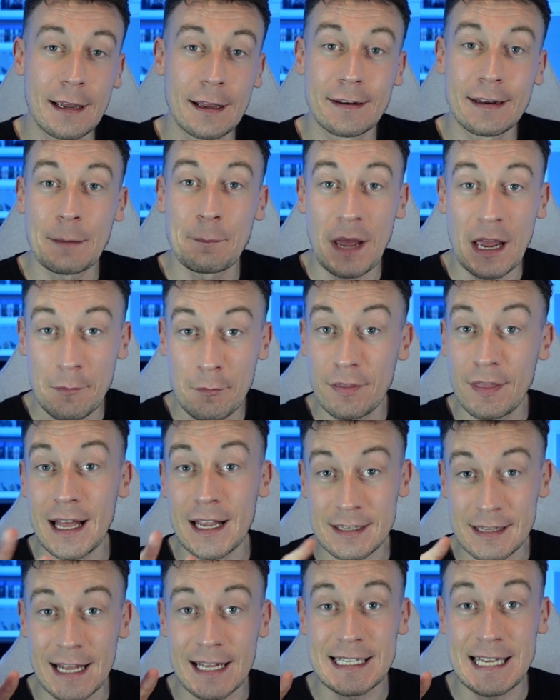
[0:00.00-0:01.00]
and maybe that's
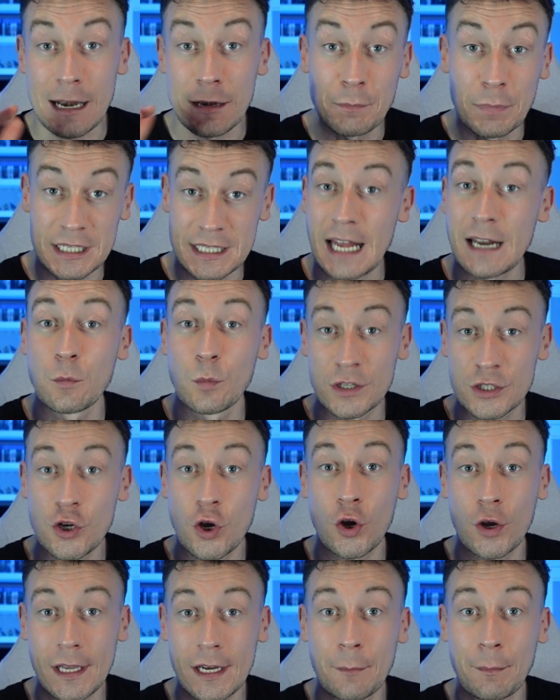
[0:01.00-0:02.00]
that 10% we're
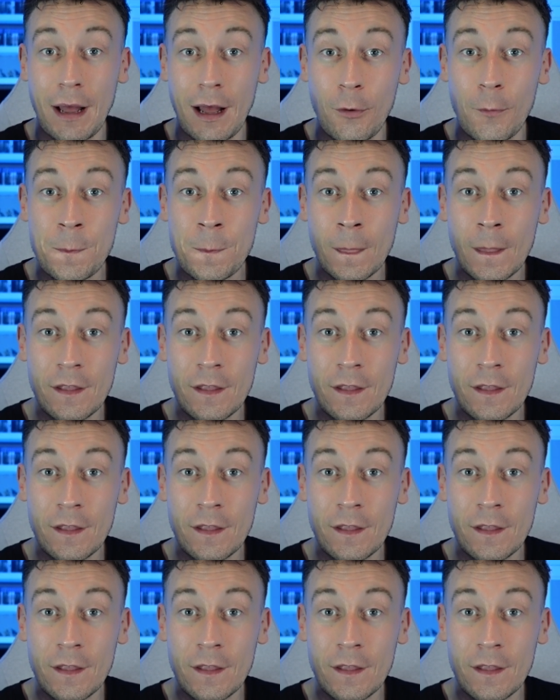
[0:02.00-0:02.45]
talking about.